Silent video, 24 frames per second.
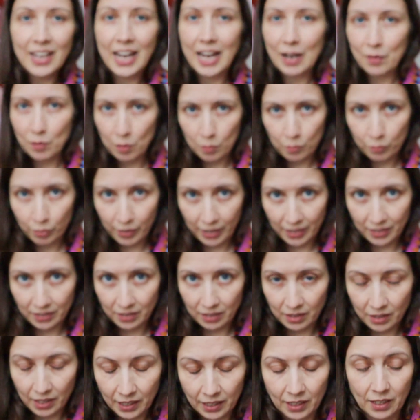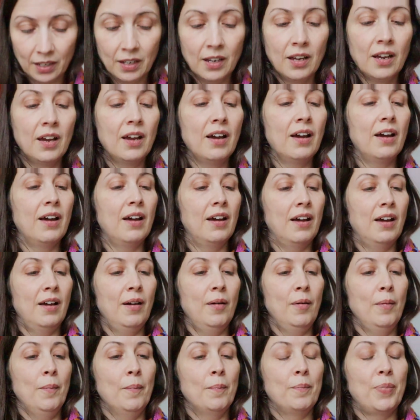How on brand are they?
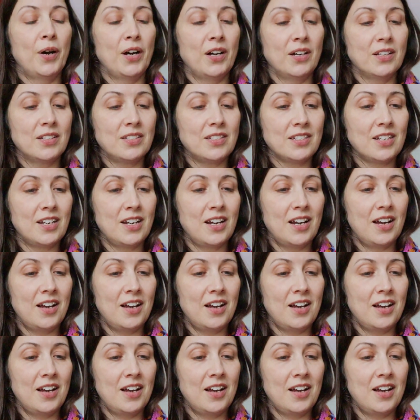But